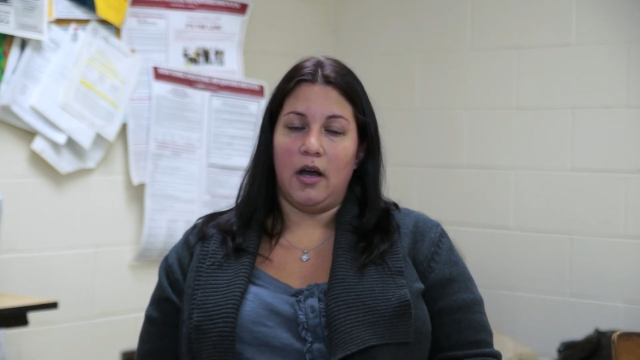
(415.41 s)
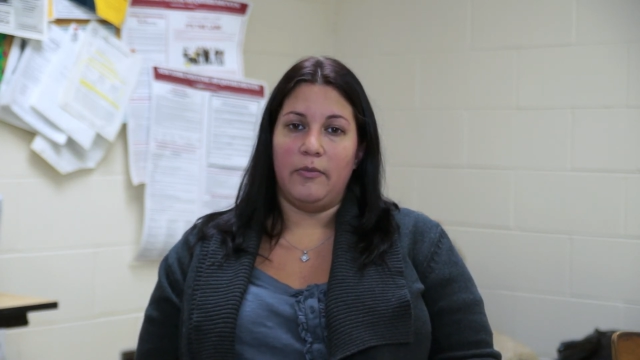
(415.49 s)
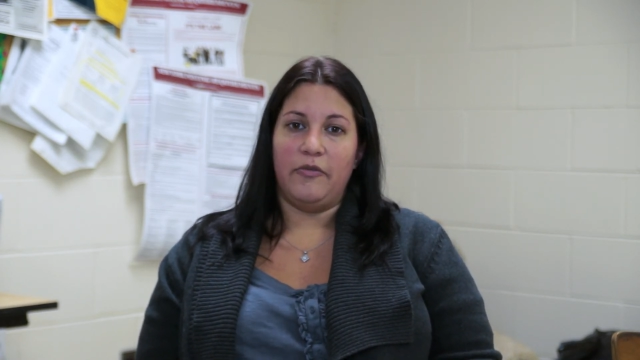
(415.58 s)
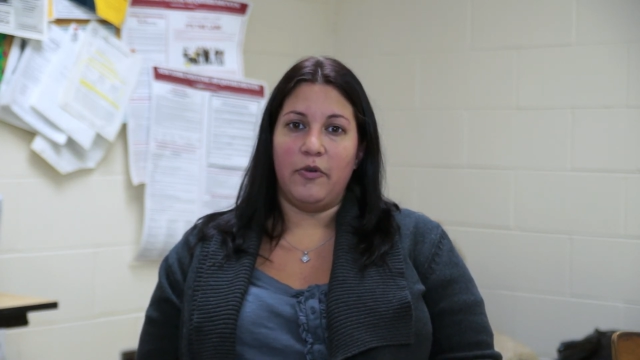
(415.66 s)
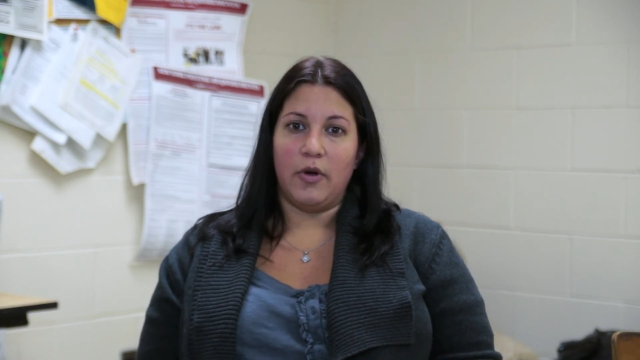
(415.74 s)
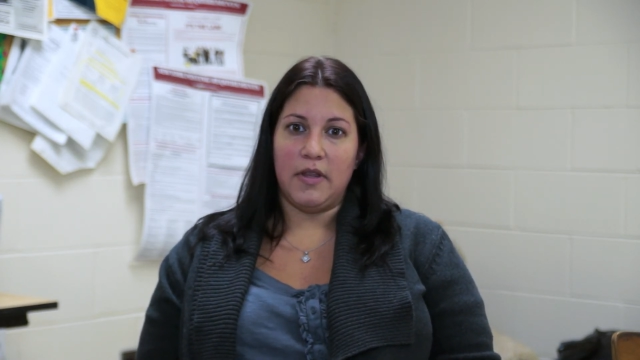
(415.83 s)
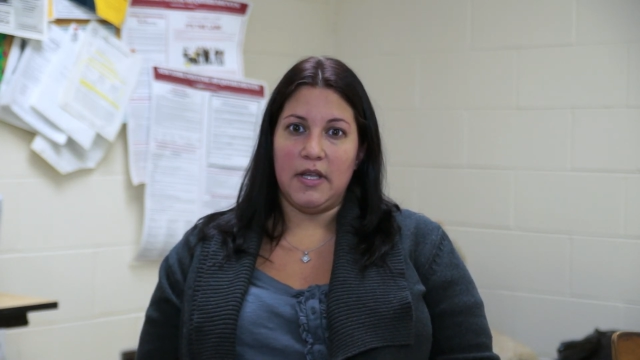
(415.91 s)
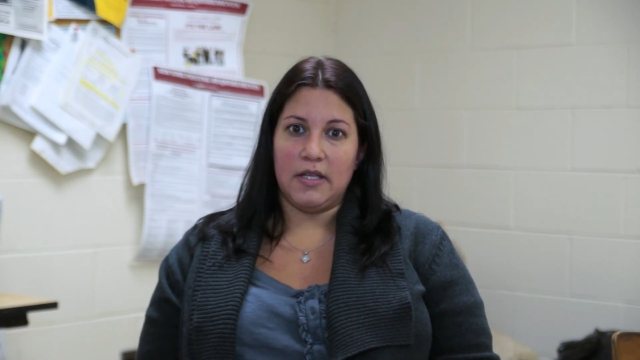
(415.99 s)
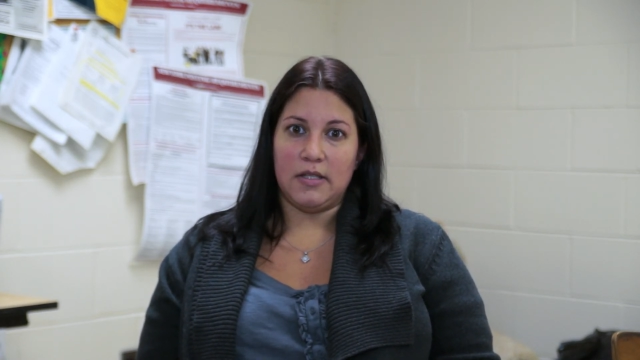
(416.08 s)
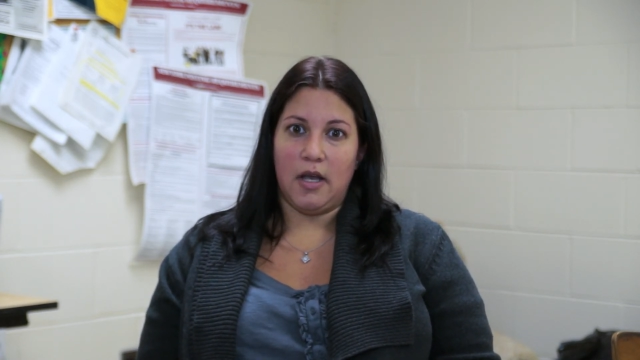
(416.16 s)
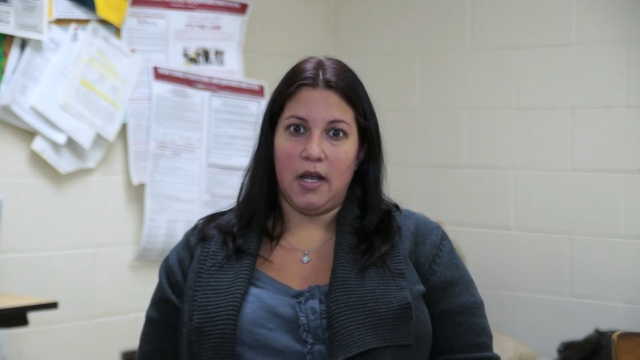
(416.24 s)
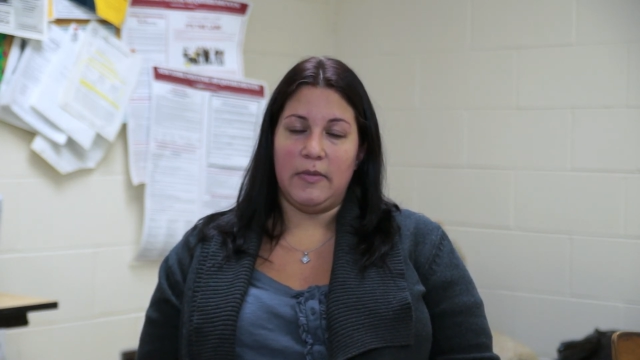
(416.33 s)
for the
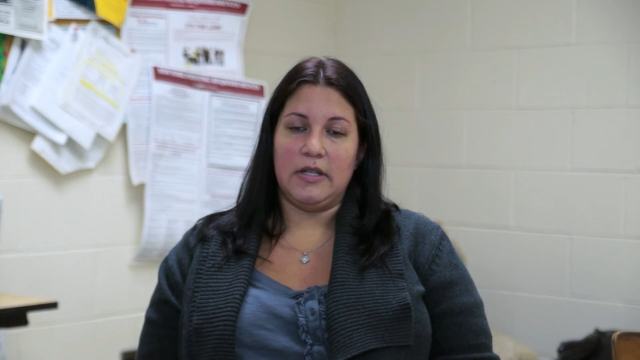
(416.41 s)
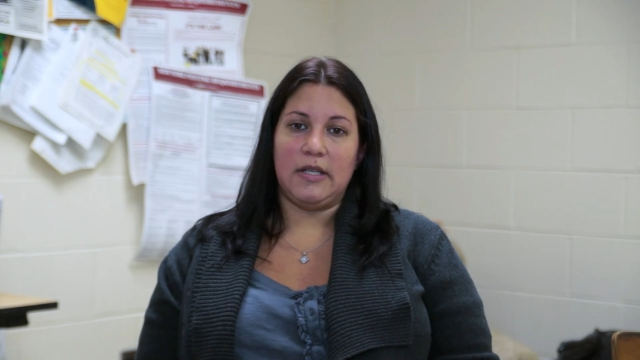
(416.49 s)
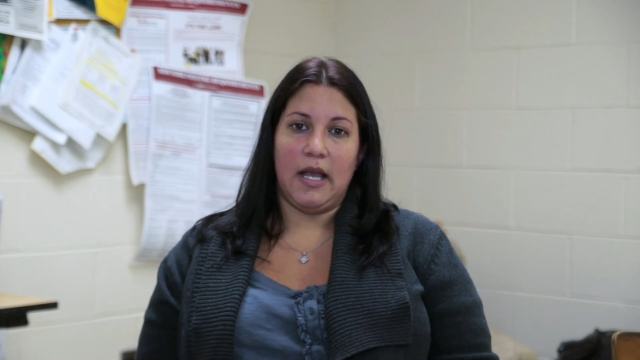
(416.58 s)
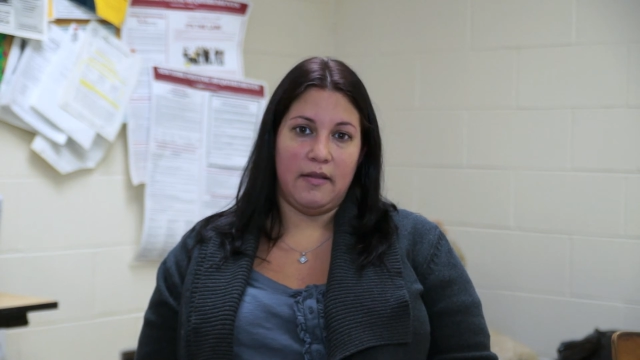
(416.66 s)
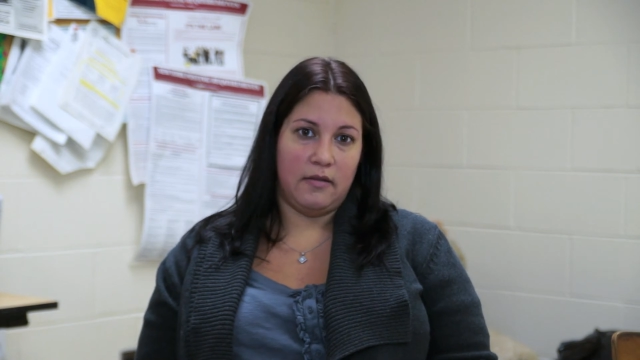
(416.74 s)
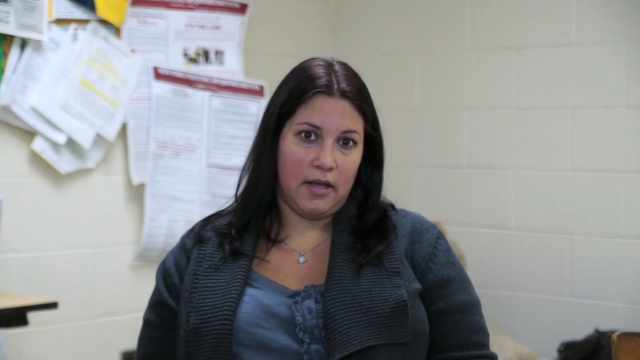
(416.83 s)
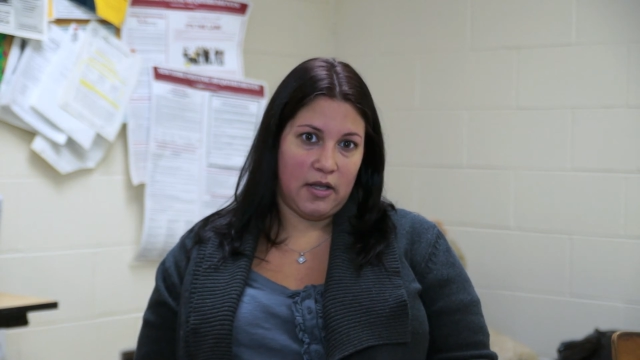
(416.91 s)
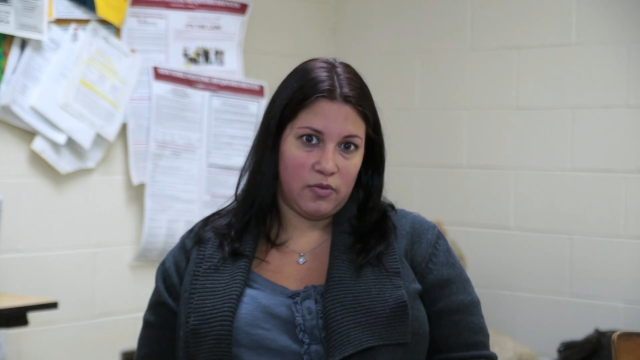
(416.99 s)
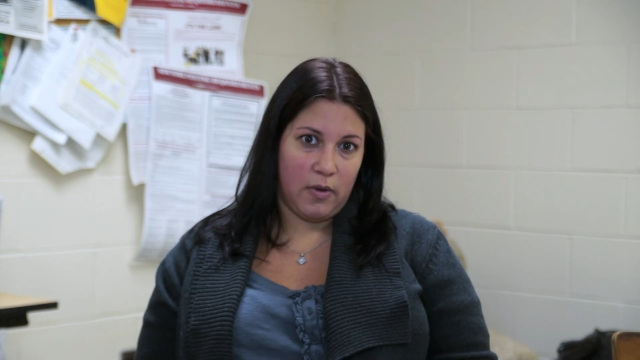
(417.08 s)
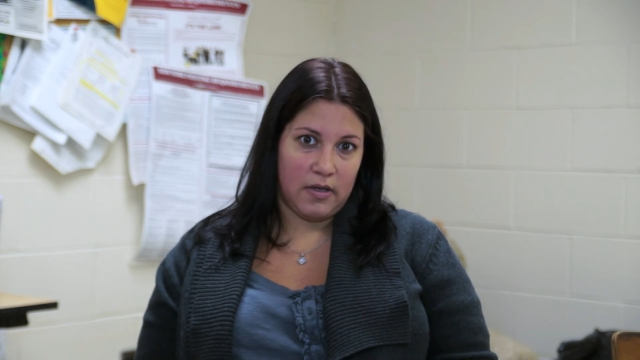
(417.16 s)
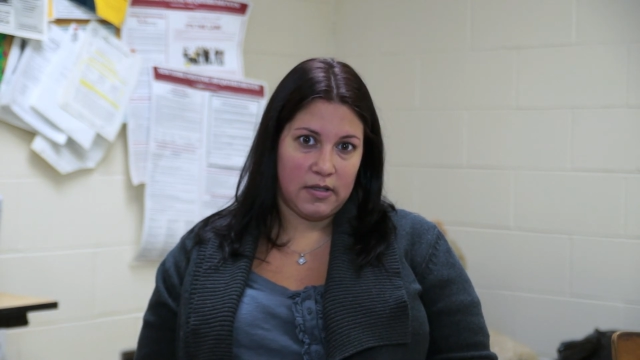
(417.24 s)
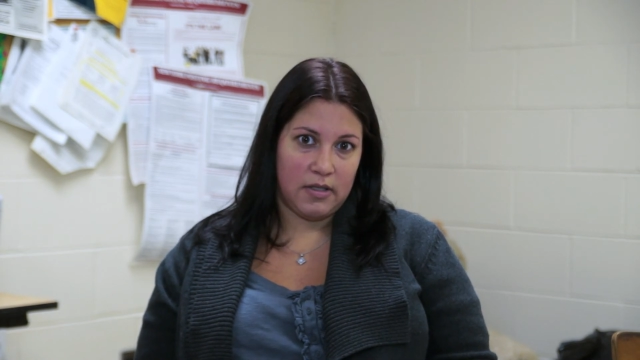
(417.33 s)
assignments, and as
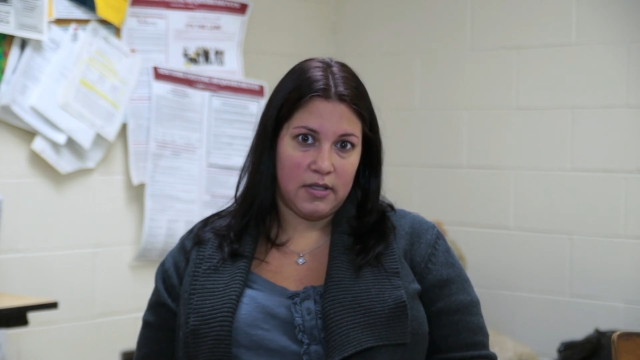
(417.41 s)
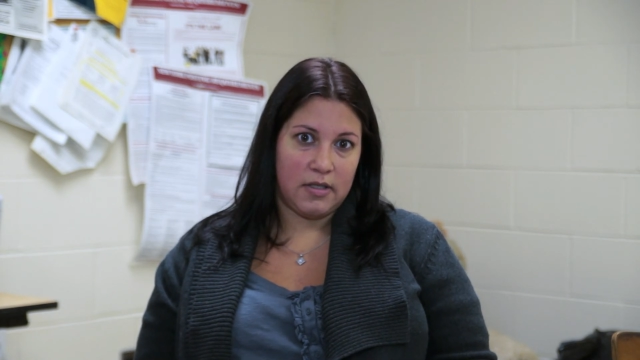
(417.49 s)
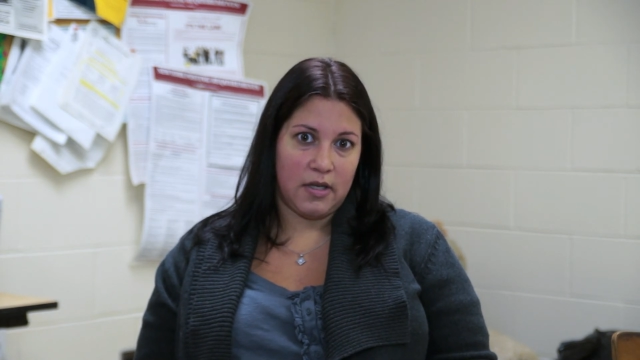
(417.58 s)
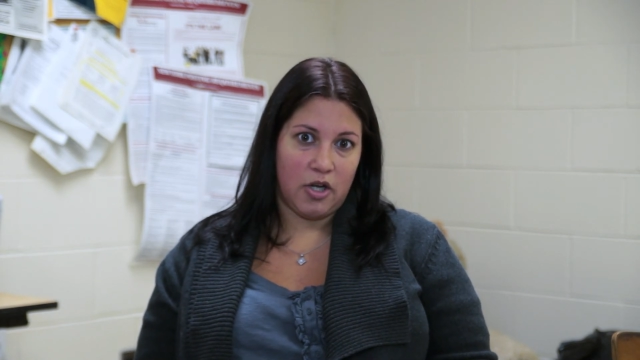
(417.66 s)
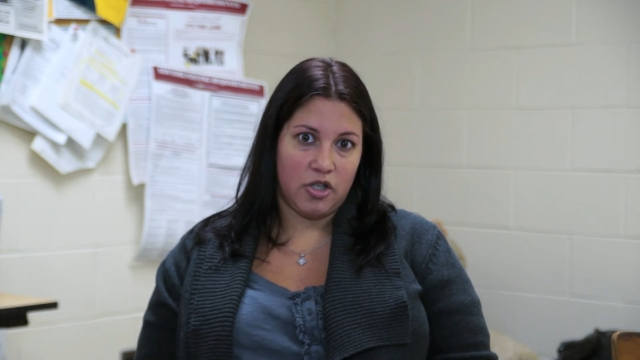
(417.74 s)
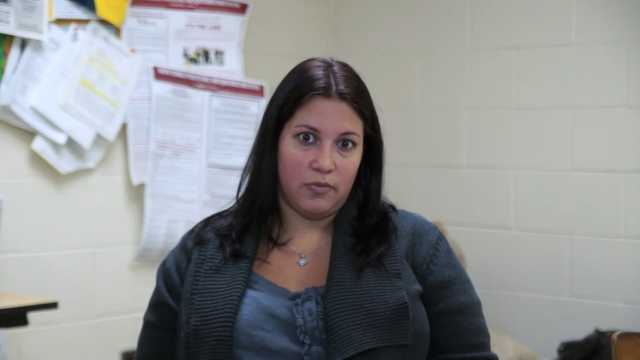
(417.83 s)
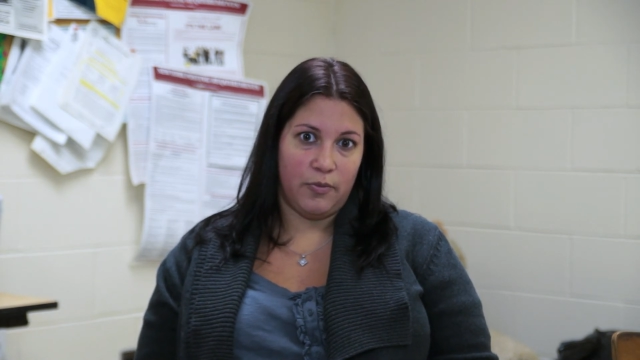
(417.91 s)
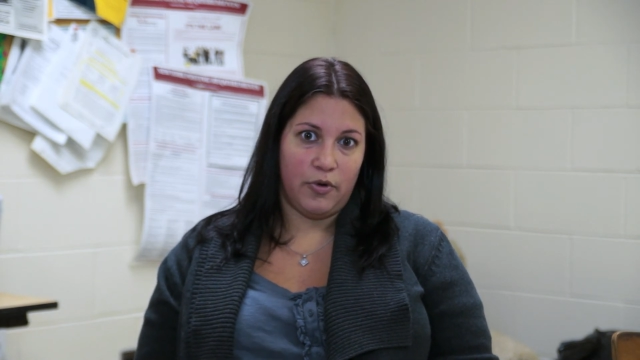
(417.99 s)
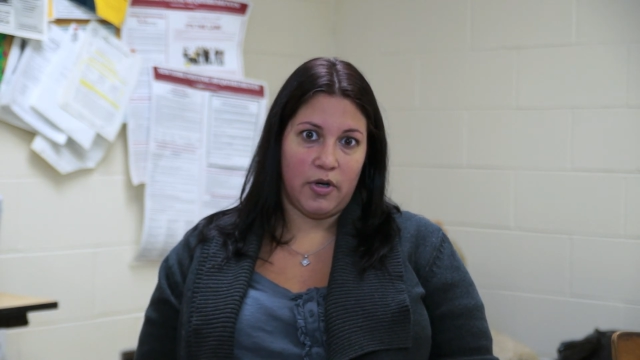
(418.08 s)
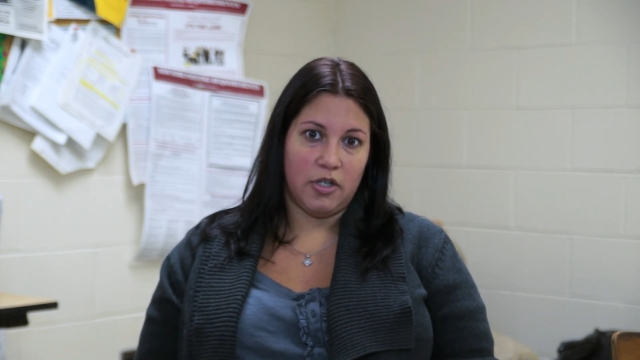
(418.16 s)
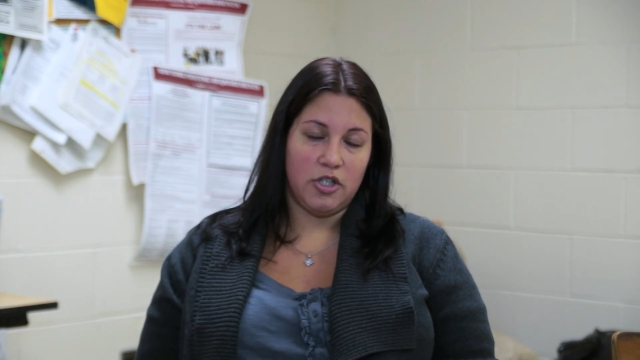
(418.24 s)
well as a discussion board.